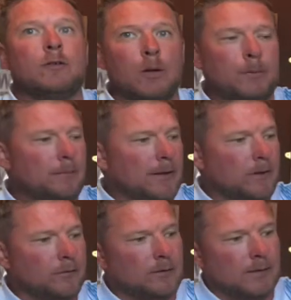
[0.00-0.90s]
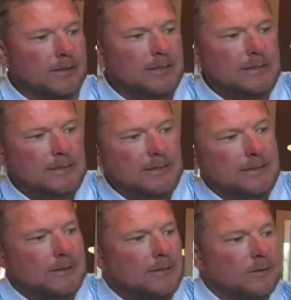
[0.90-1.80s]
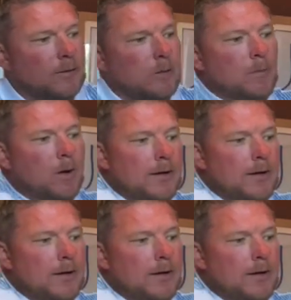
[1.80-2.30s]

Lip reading: of the bag, obviously. Got my